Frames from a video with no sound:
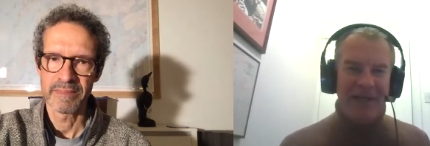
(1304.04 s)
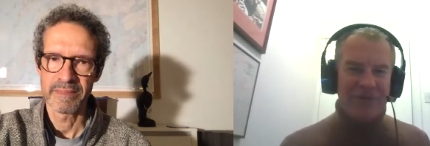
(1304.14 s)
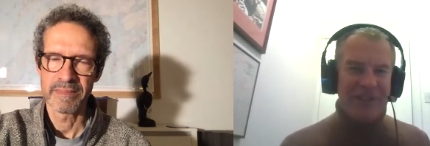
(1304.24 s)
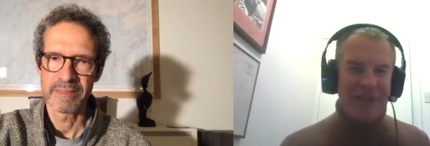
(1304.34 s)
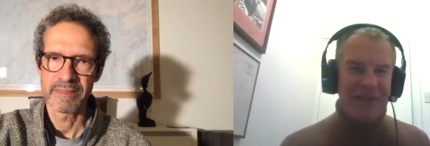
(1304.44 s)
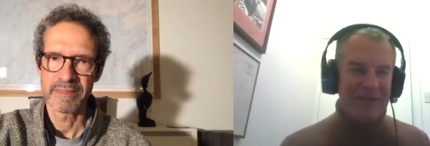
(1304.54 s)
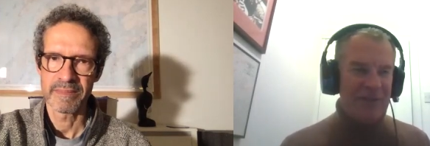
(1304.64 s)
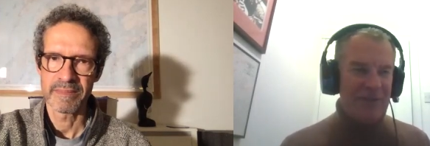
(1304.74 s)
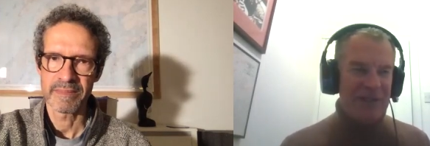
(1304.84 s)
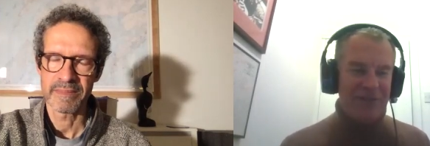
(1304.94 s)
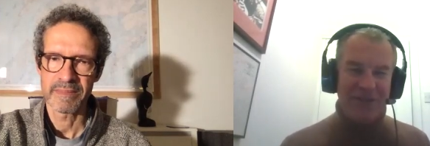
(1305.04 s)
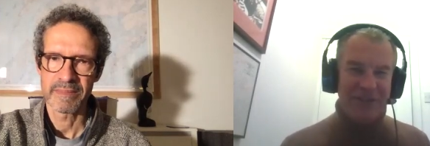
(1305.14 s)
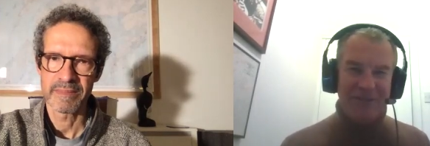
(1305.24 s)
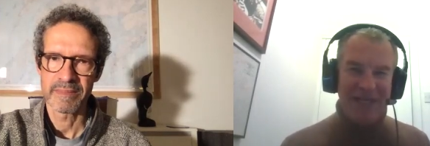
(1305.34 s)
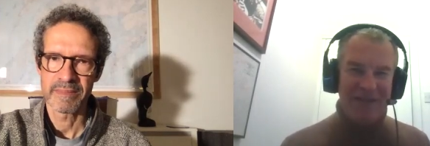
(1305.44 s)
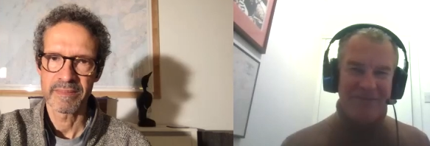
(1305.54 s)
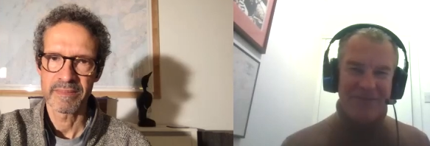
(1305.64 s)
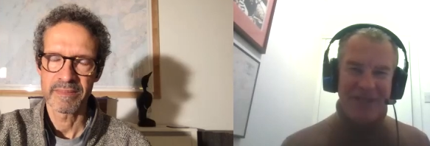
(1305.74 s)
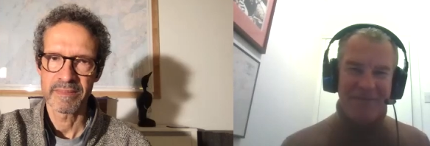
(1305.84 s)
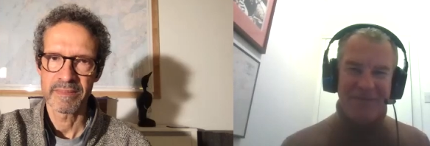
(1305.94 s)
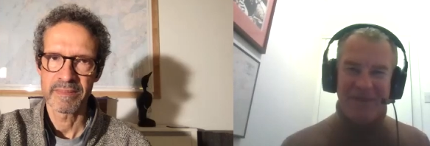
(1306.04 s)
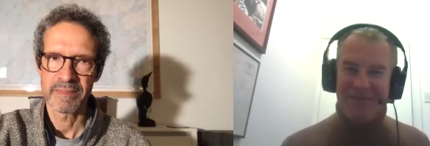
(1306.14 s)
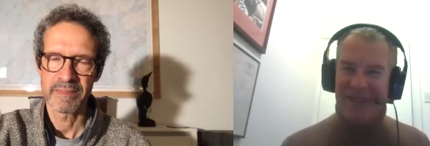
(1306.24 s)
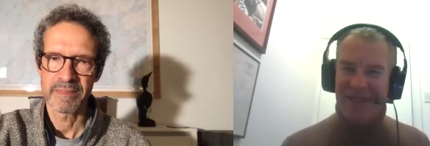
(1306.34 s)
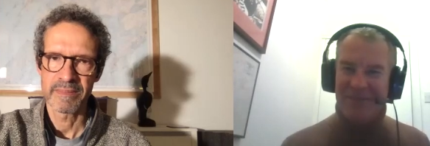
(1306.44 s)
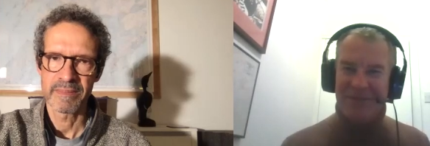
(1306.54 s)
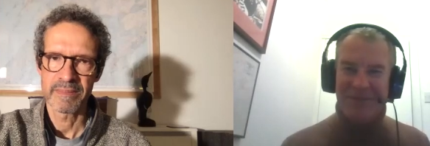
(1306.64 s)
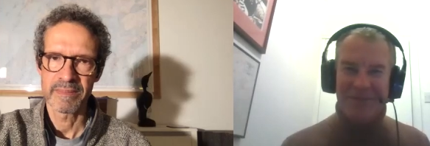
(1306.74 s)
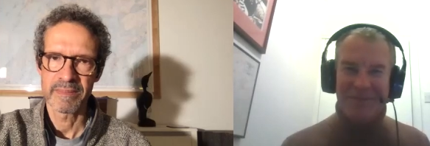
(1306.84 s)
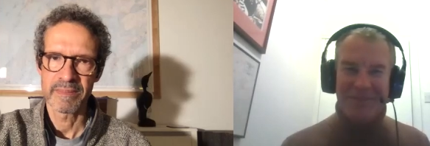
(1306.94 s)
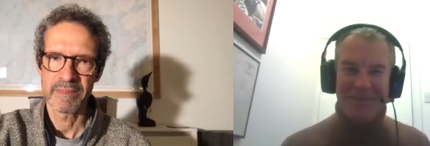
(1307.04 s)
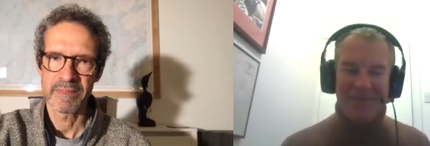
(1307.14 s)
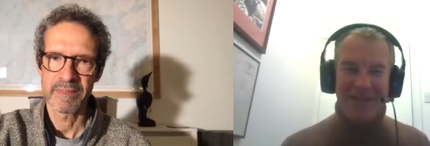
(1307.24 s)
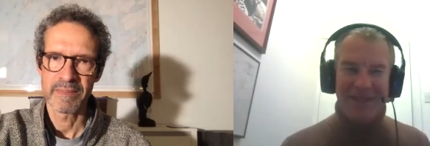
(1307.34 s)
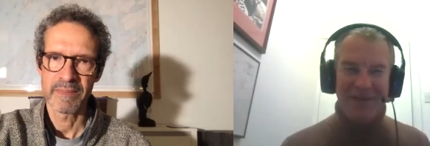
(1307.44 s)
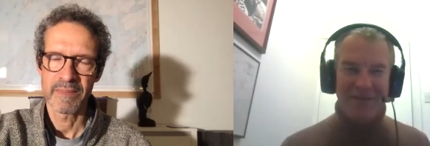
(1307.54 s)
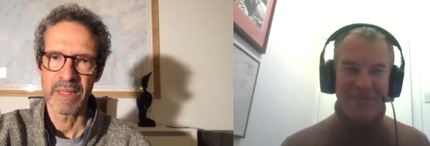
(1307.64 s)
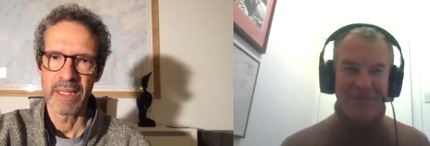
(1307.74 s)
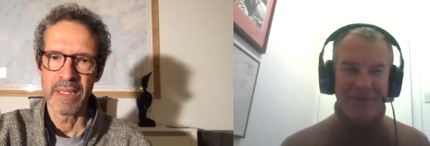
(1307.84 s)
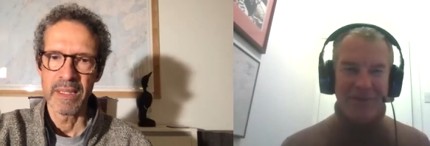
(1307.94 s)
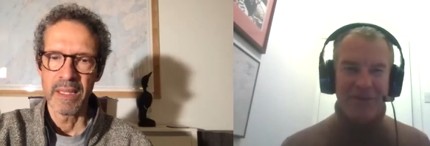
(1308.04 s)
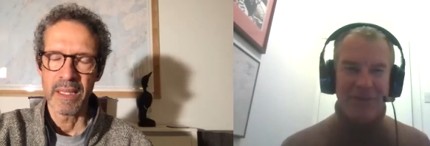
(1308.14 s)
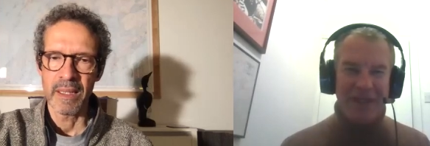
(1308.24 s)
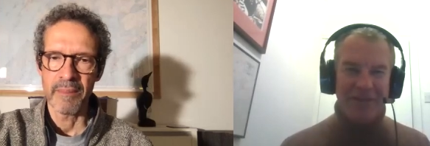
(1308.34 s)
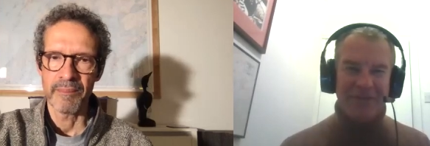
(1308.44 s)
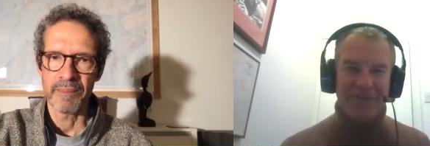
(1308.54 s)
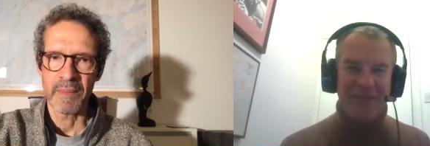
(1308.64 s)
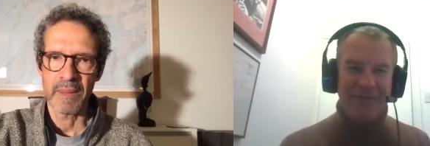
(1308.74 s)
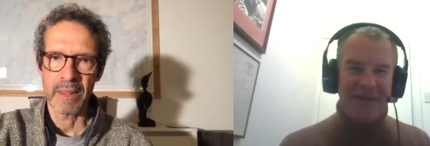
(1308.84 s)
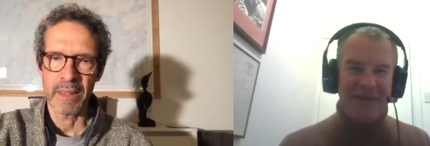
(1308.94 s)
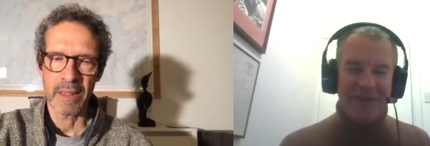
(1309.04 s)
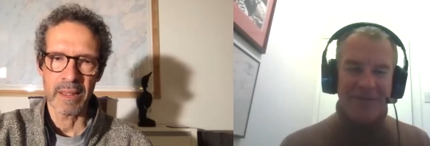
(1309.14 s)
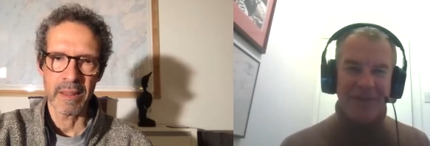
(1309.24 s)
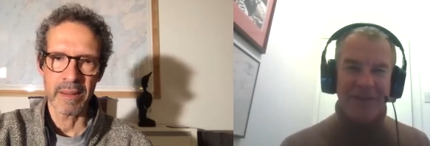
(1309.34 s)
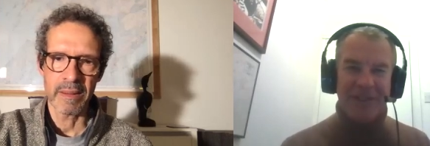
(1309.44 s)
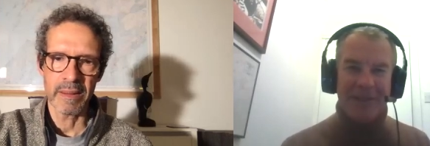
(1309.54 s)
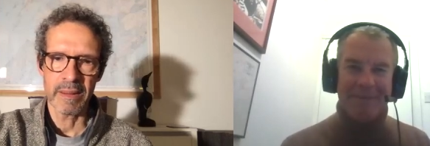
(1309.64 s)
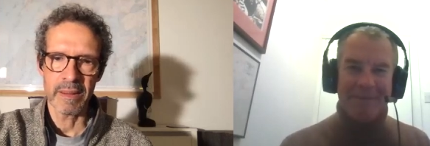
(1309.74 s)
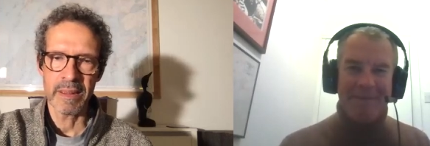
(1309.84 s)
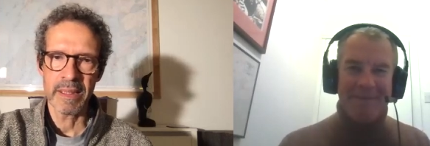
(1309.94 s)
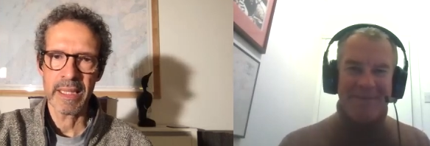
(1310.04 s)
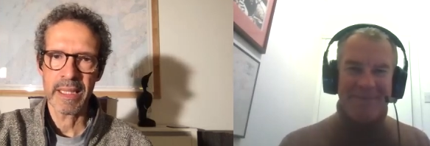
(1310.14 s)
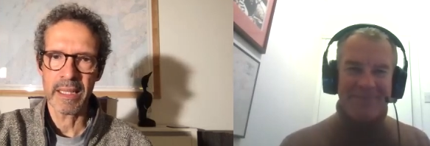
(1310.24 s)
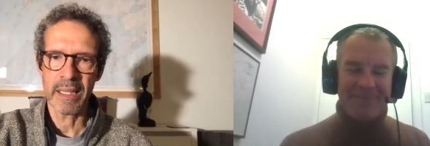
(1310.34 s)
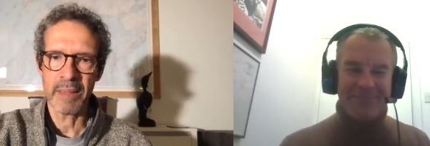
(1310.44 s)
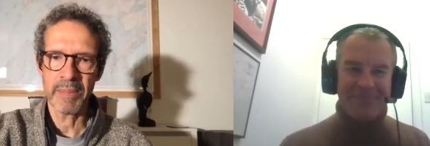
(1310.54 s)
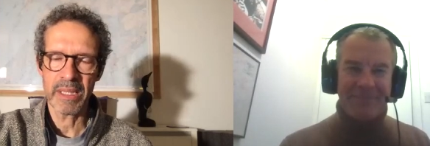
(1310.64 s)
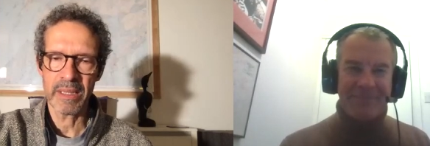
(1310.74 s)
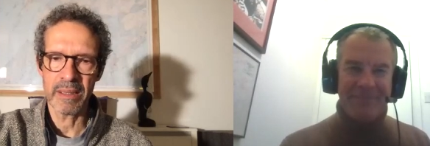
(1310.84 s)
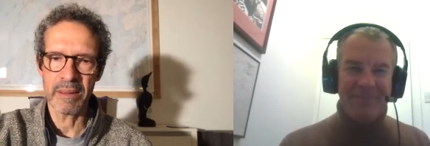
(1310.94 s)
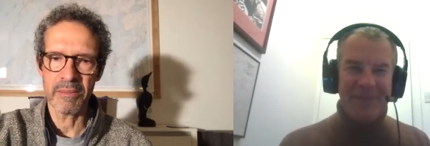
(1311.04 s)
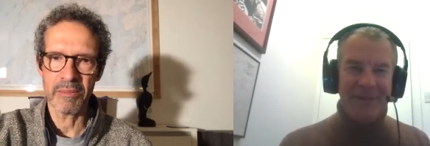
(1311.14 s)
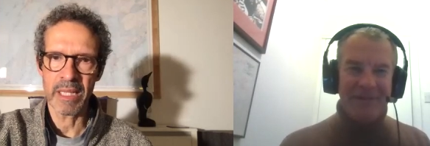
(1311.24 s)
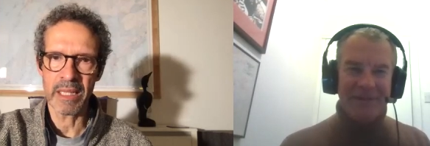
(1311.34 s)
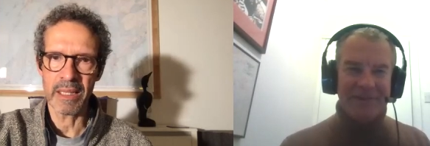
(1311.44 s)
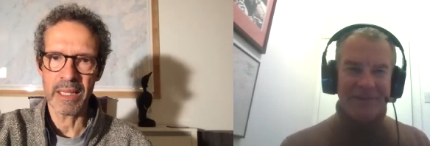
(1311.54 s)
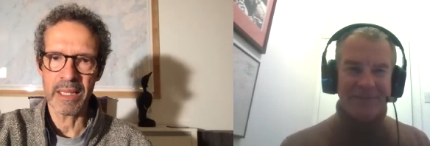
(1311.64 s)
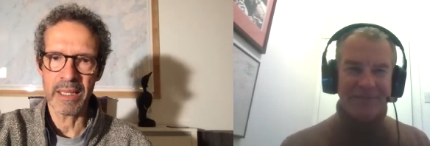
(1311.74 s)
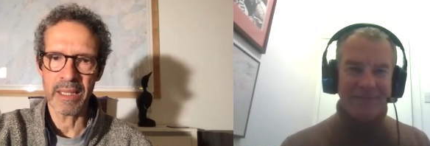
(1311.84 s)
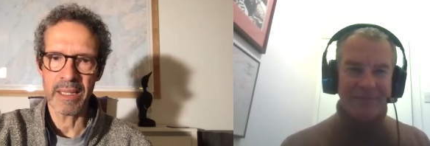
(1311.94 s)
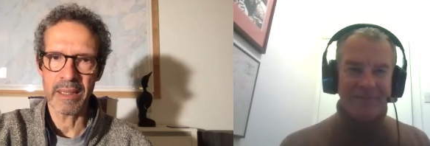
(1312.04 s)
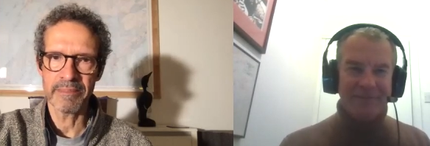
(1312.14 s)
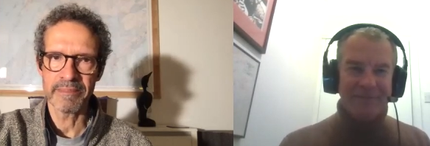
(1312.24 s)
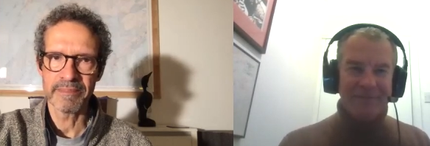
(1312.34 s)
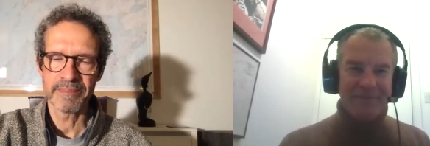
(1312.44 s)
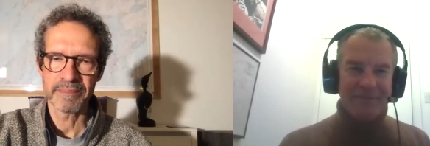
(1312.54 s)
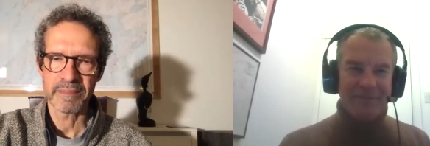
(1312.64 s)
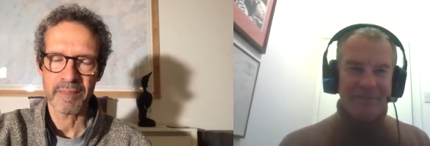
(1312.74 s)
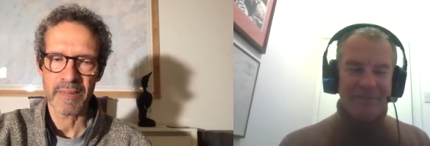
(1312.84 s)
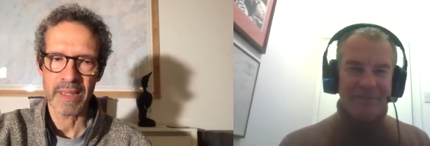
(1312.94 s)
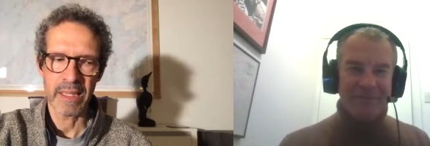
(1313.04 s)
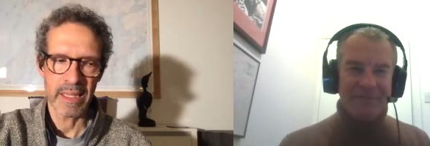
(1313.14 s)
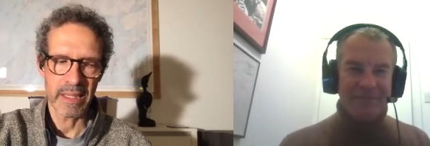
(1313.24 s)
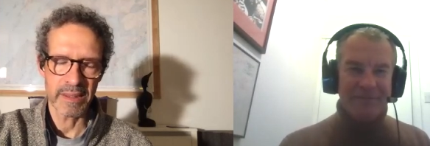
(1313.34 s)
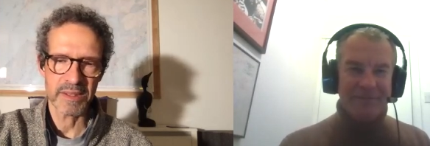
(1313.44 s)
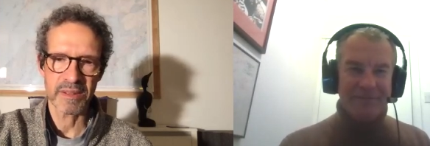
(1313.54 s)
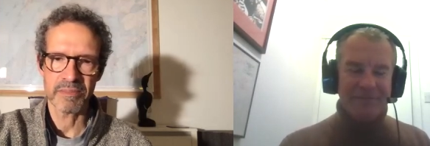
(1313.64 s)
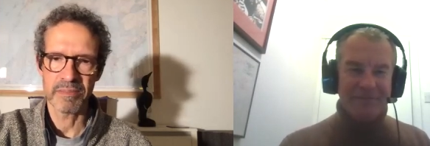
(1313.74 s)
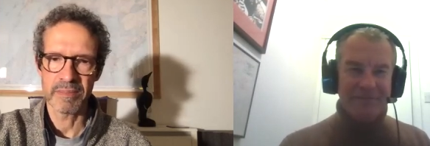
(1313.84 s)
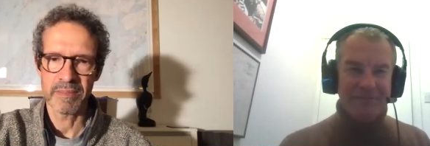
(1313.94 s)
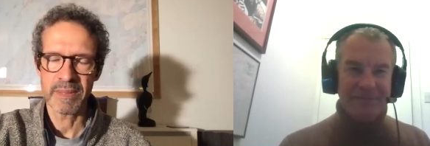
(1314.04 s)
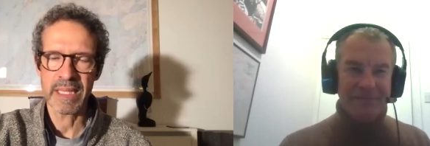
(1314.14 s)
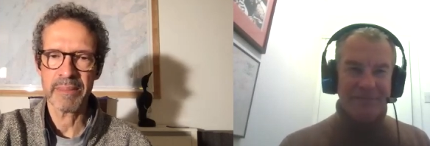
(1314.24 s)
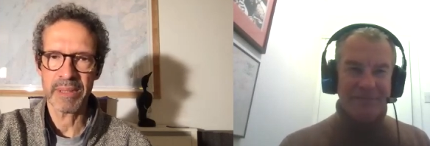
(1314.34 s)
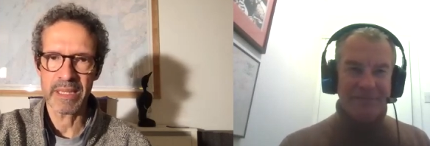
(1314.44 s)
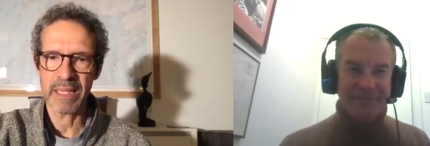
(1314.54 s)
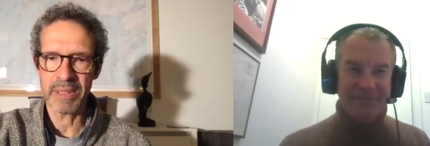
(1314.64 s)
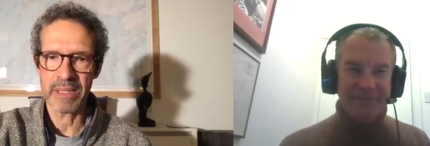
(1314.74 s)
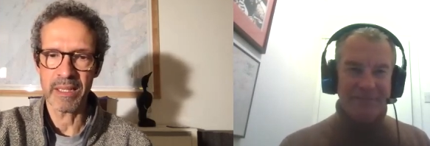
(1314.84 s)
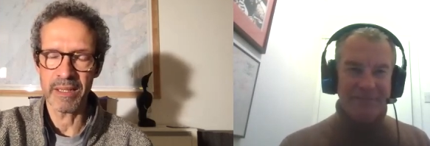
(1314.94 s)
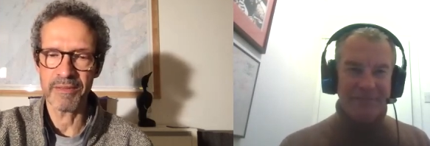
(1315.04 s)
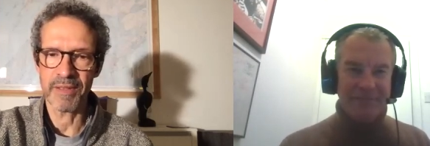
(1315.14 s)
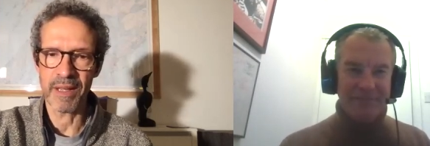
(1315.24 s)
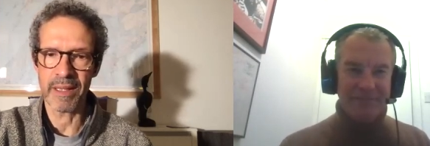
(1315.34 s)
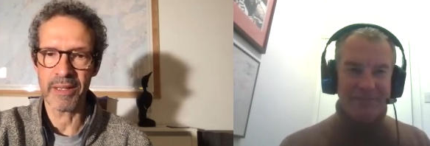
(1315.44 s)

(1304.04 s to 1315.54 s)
Speaker 1: lastly, uh, do you actually still have some available? Uh, uh, of Because you've done obviously 500, didn't you?
Speaker 2: Yeah, I mean, uh, well, um, it's they've been they've been kind of flying